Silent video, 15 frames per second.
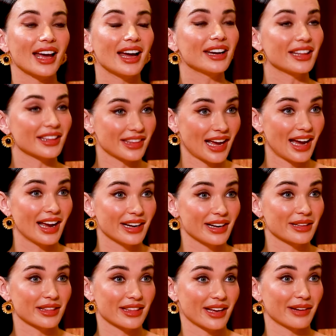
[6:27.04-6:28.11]
that that
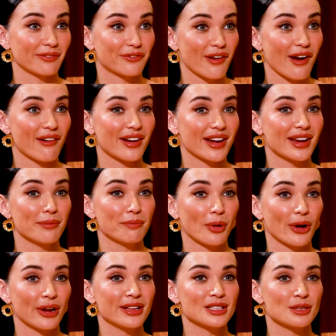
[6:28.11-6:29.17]
that very
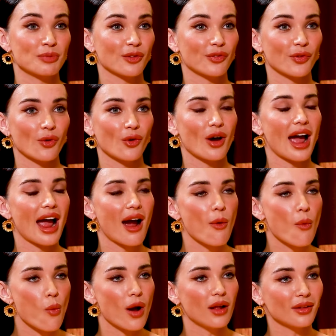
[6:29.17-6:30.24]
point before how
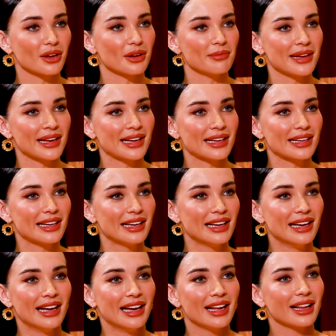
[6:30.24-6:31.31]
welcoming
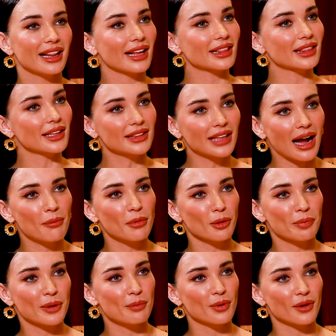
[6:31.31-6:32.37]
like the tamil
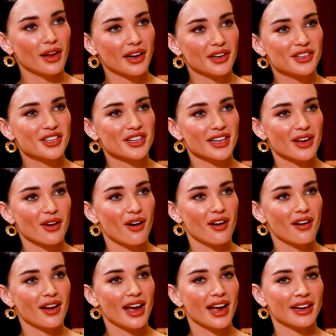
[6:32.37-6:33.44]
people actually
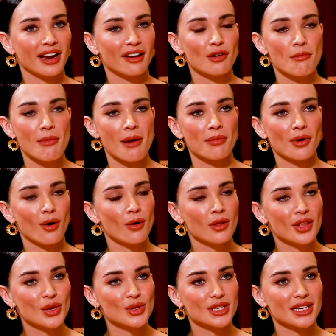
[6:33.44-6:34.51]
are and i remember
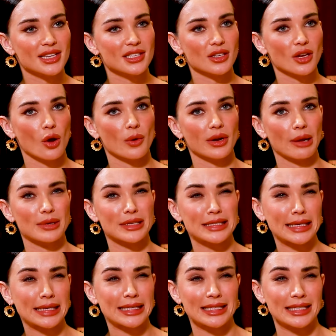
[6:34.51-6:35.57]
all those years ago when i was
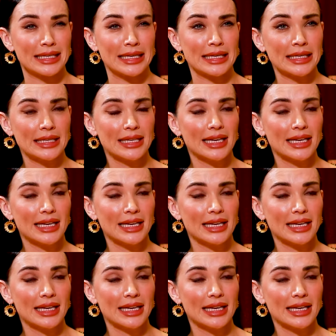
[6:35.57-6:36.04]
16